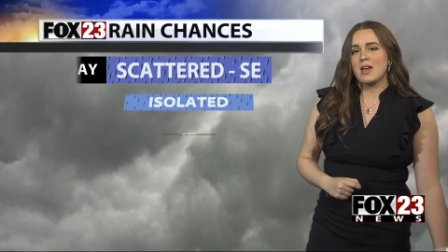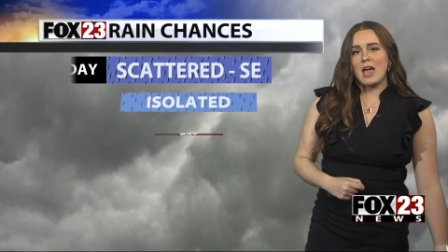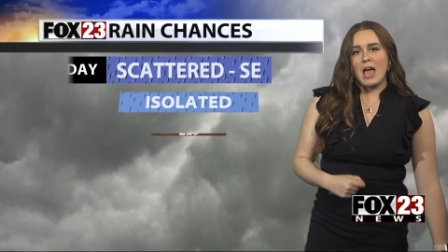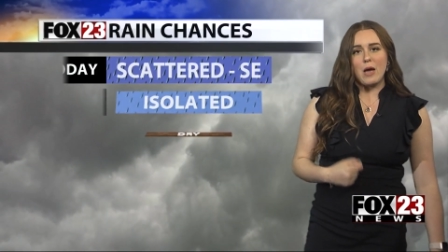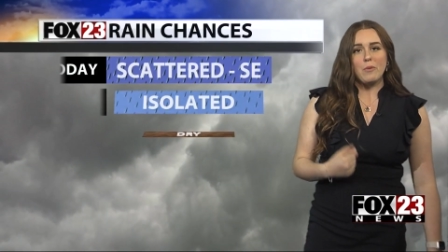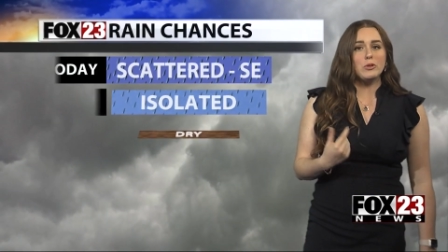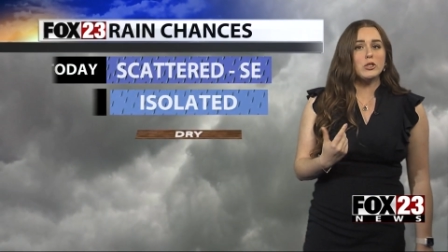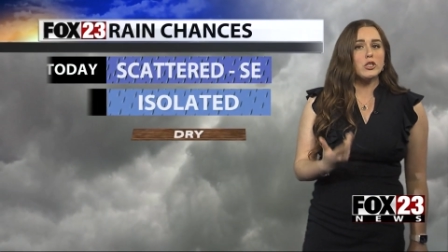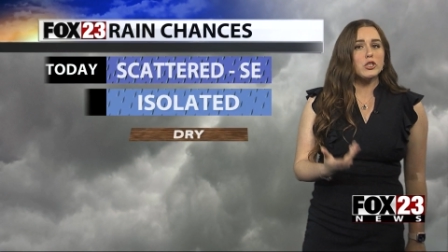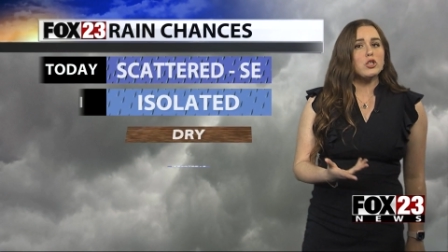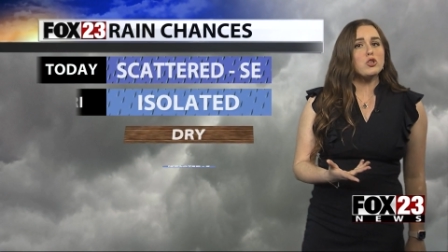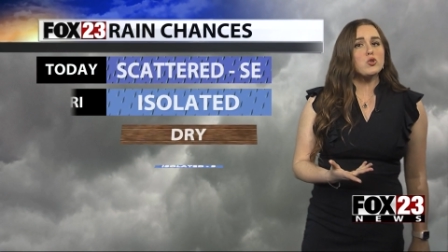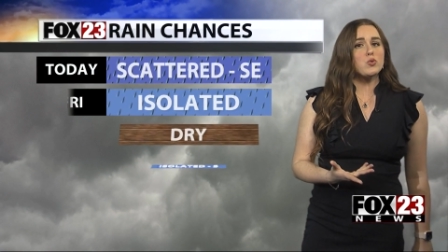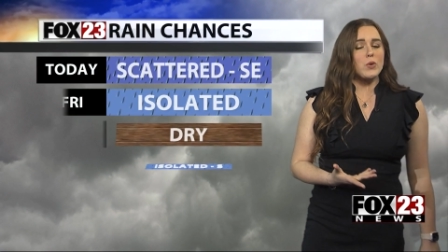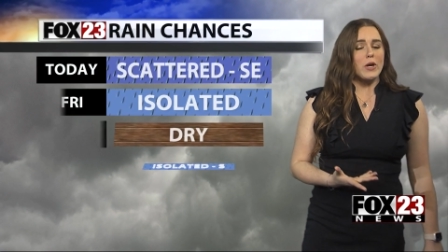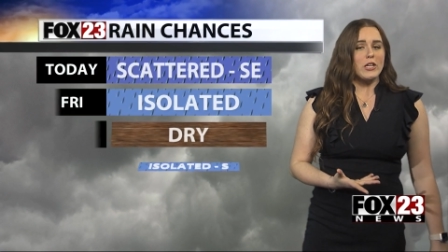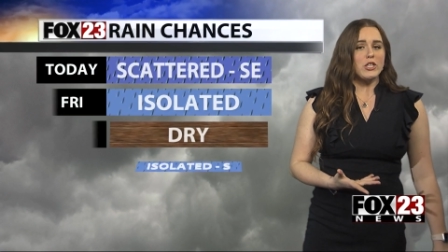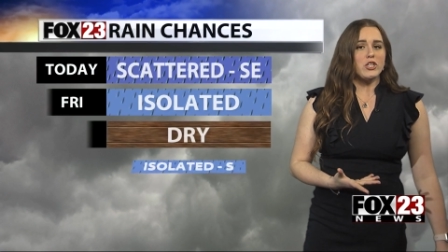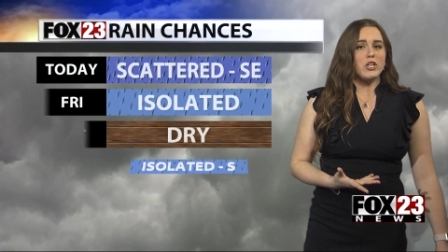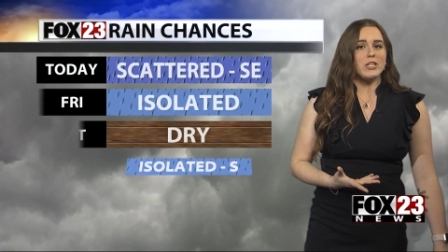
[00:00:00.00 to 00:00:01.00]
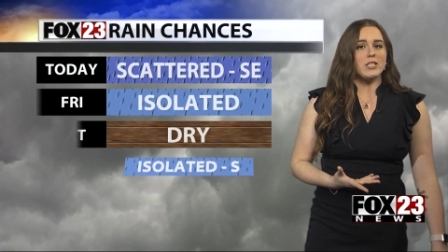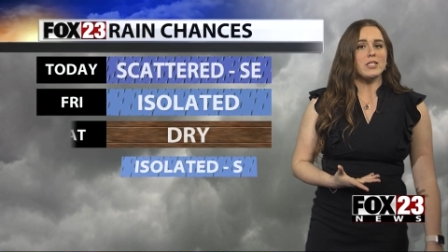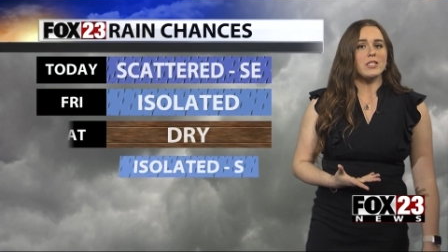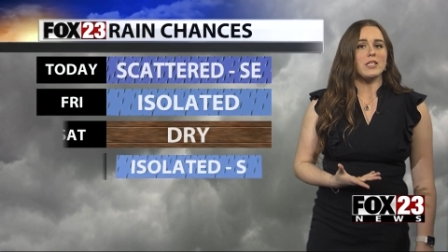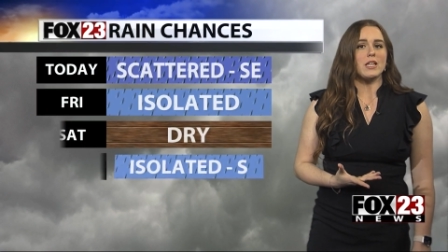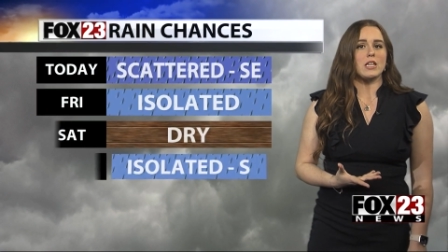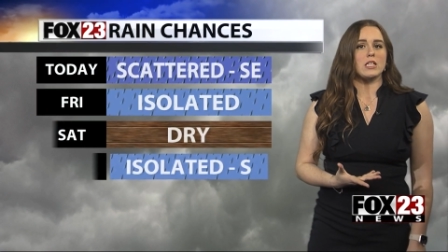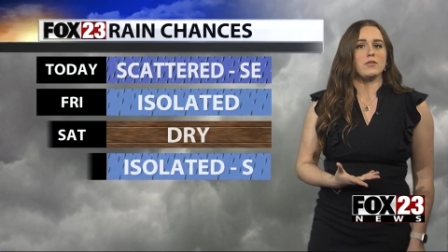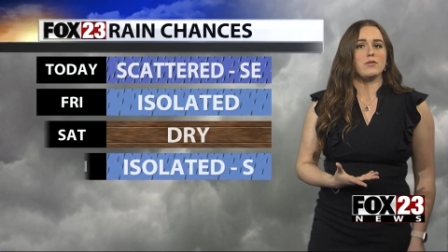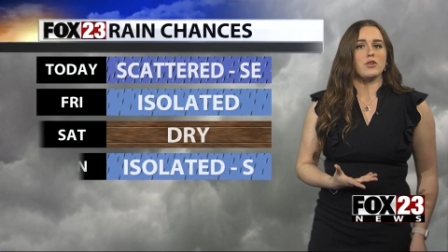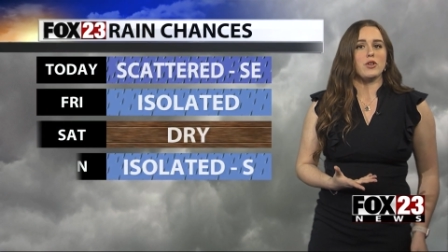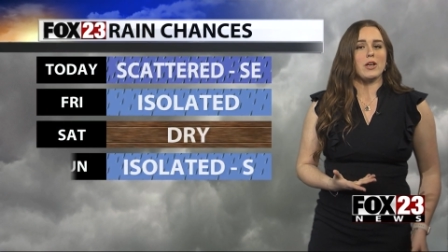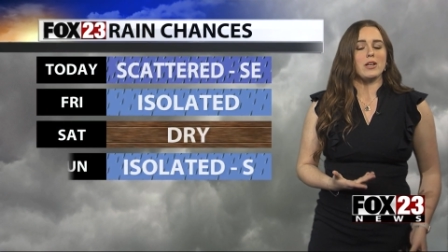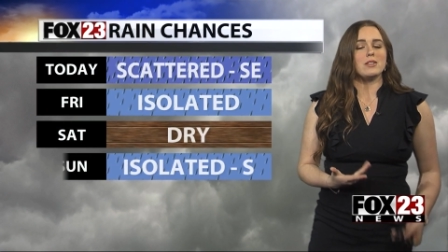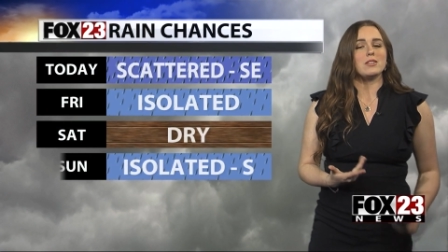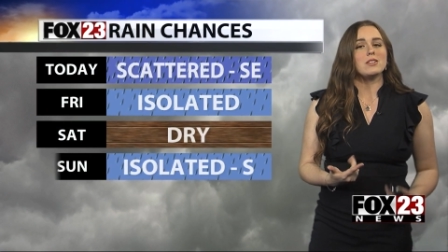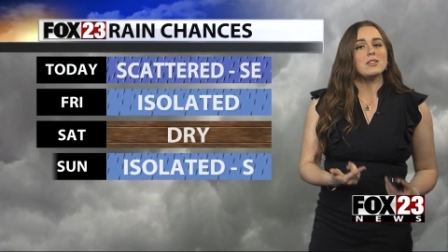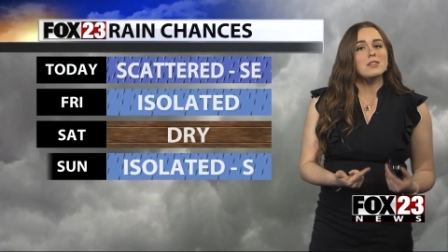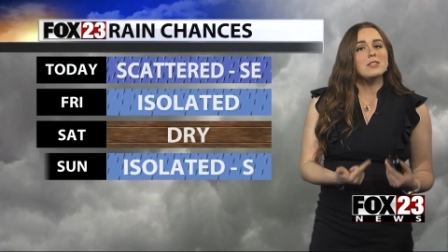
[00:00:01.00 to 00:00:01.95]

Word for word: And we look at those rain chances the next few days,